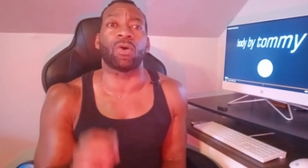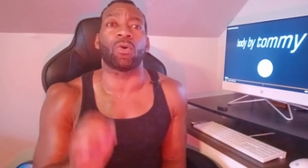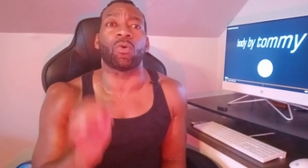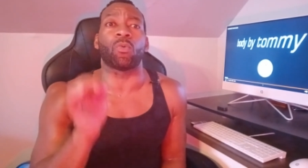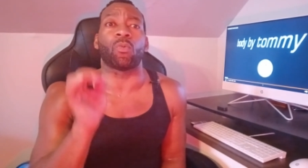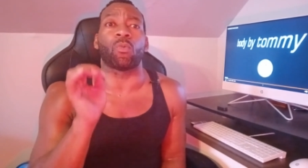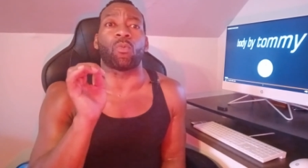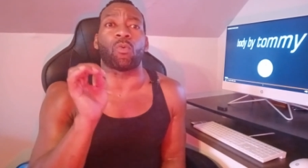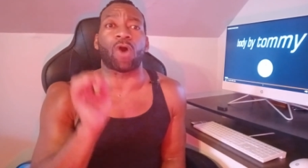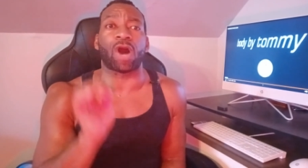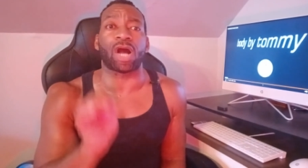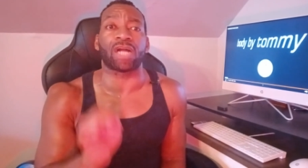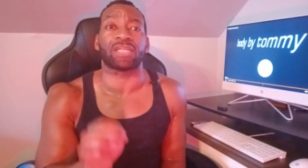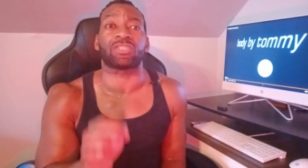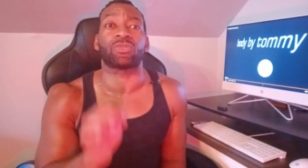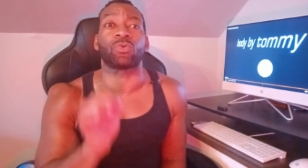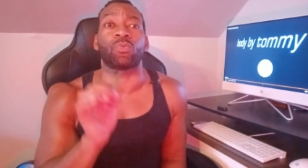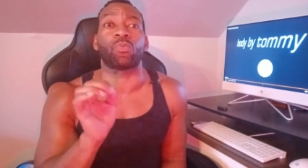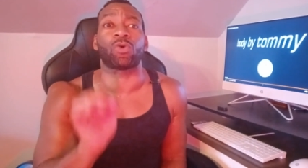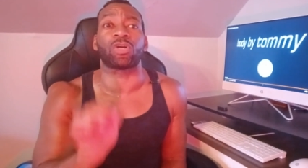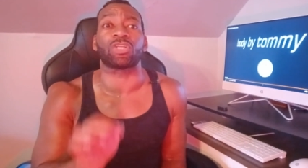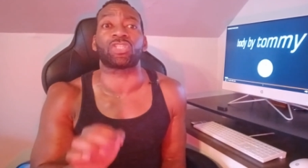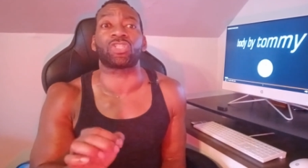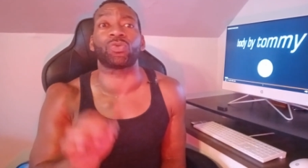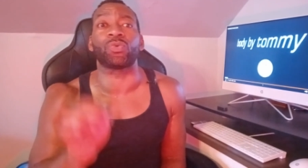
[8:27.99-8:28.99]
watch
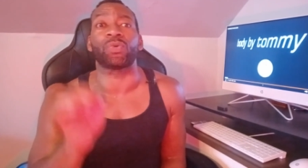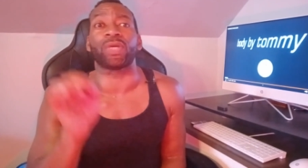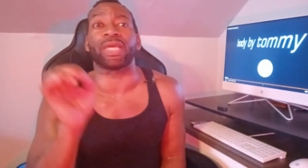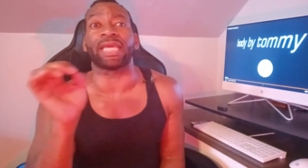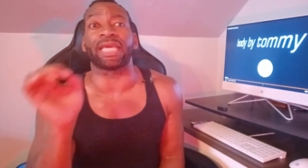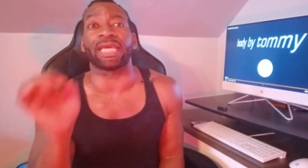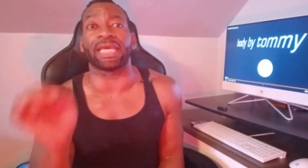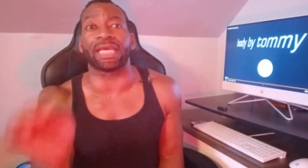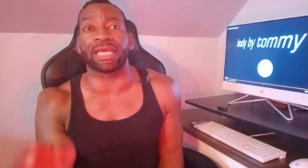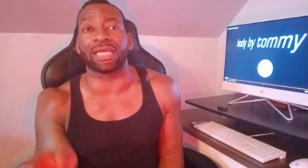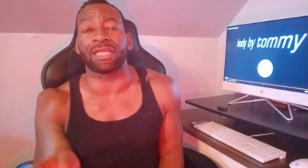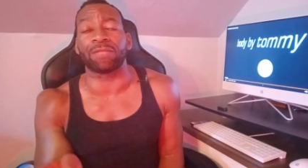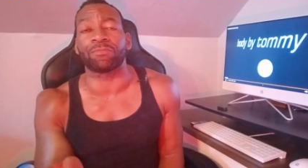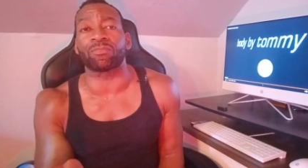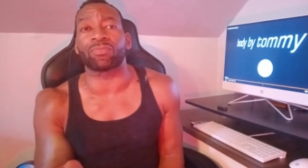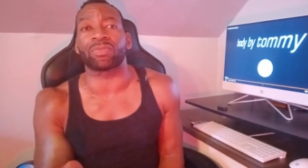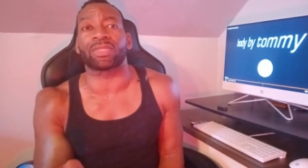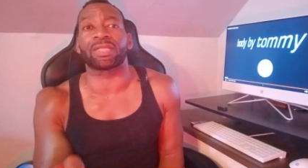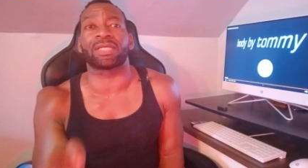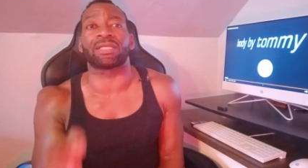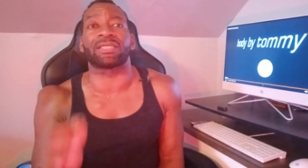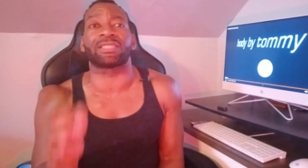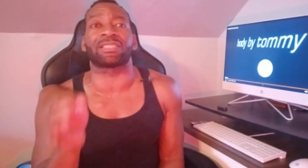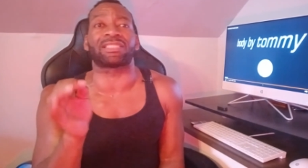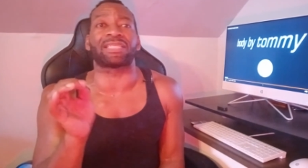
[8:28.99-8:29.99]
what you eat,
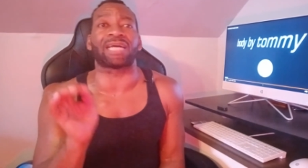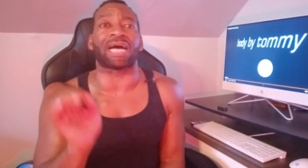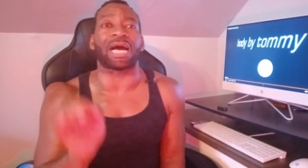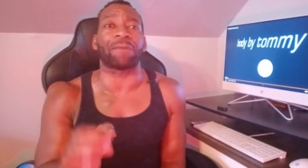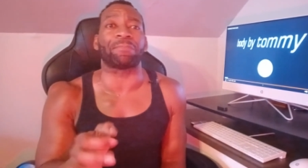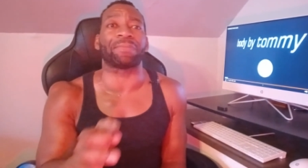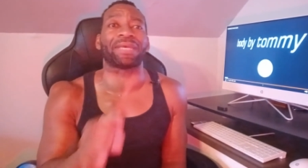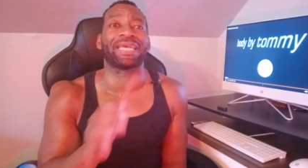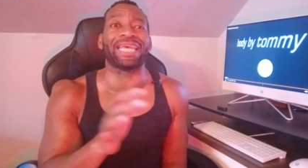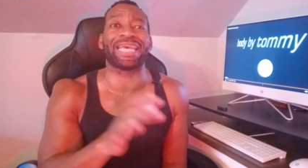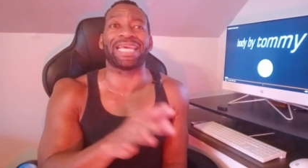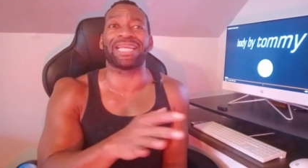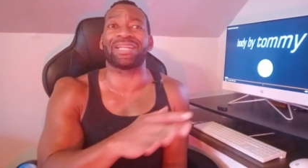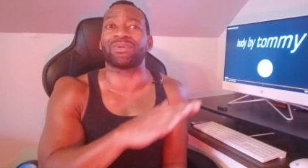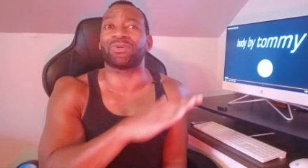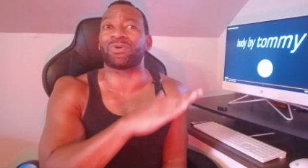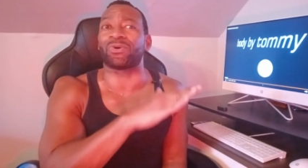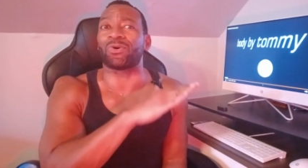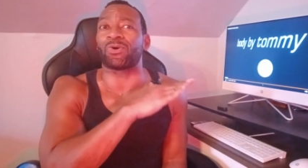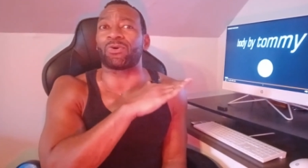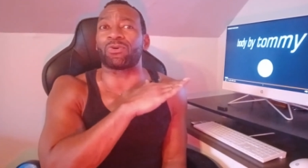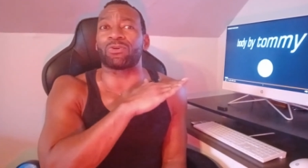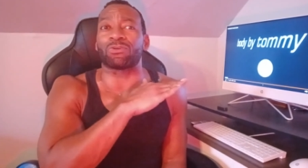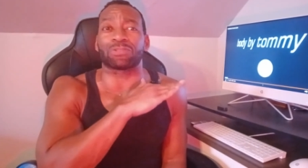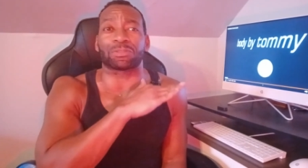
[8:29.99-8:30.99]
stop eating
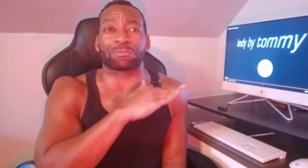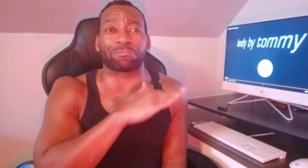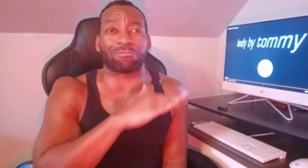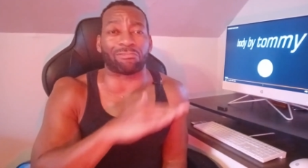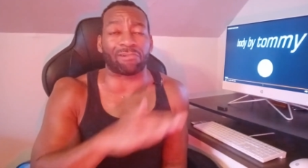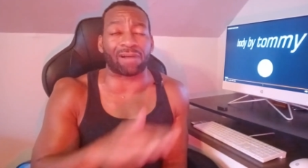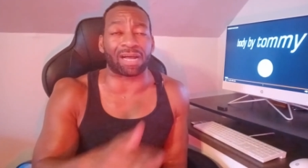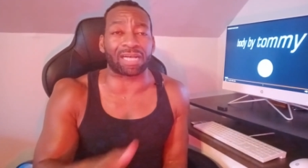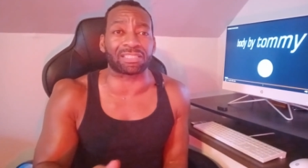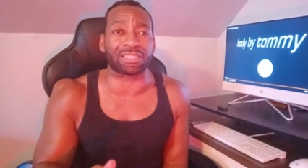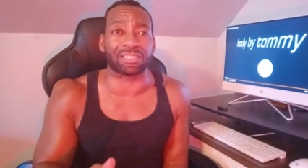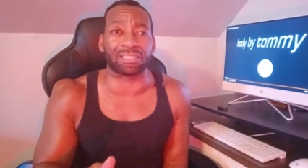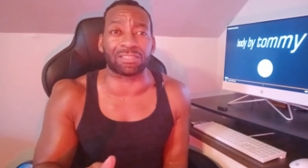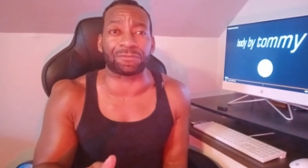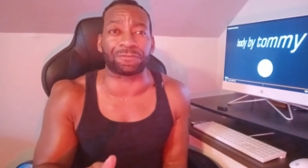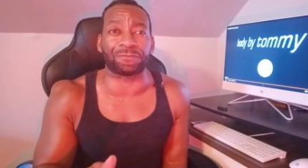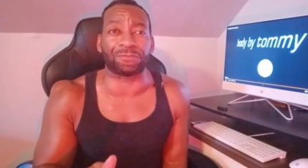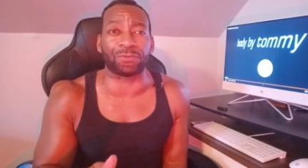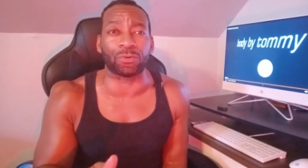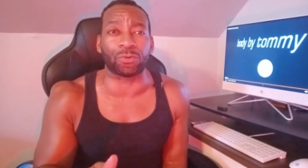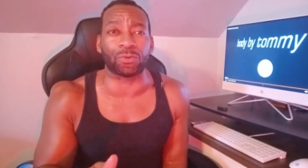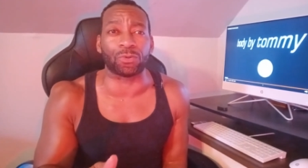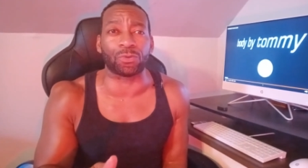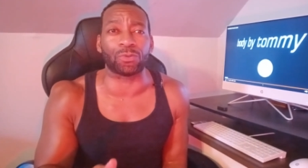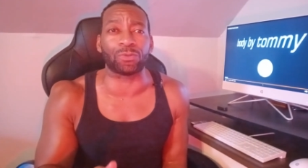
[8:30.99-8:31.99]
all those processed
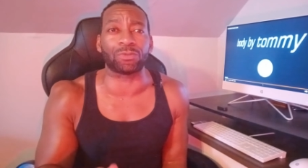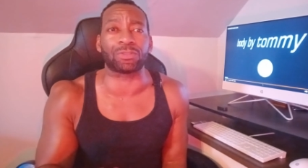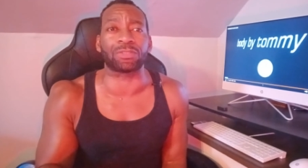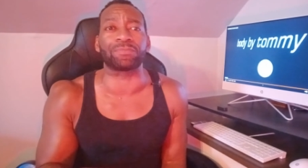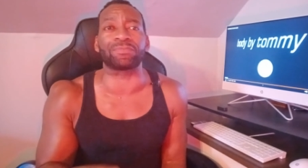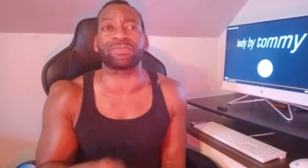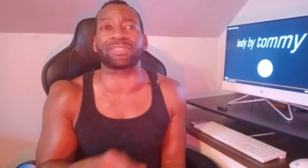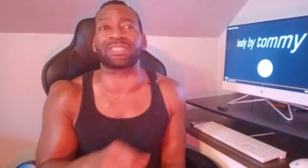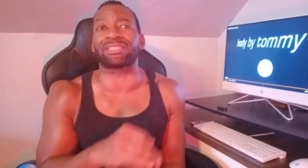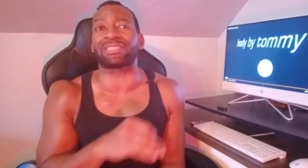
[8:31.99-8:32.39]
foods,